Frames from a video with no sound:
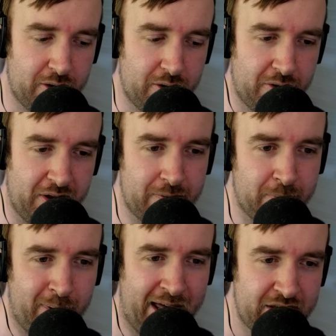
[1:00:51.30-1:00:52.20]
they've
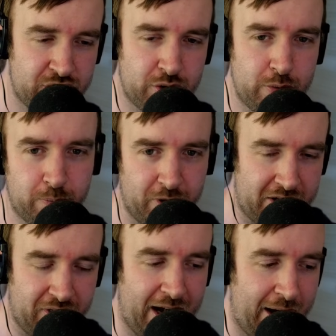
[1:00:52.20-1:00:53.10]
managed to
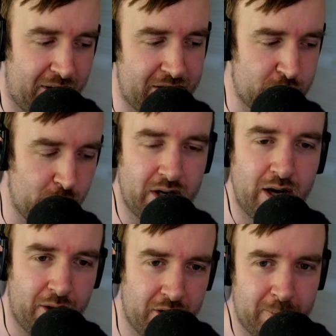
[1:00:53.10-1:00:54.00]
break that out into
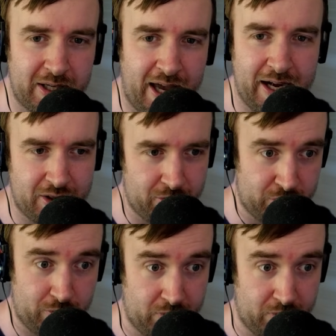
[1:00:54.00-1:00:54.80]
another mechanic that sort of